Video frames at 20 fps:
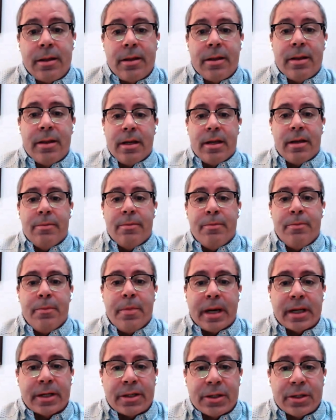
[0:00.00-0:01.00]
the
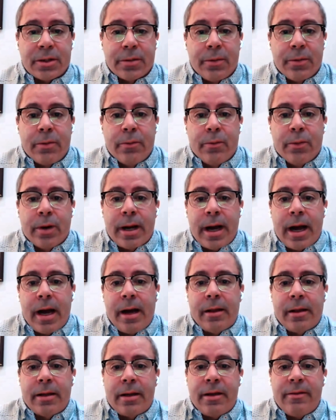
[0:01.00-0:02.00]
mixed
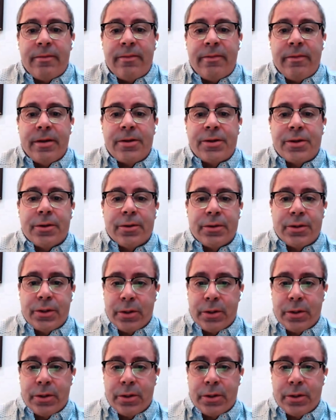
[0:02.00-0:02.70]
reality feature.